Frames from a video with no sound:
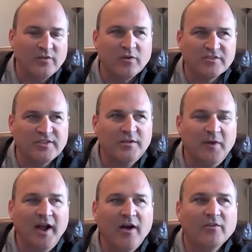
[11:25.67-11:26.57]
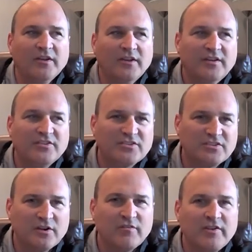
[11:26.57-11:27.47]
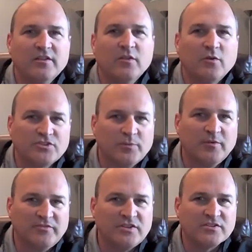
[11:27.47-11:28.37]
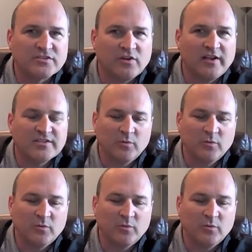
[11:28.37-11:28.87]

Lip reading: Or is it about serving the Lordship of Jesus Christ?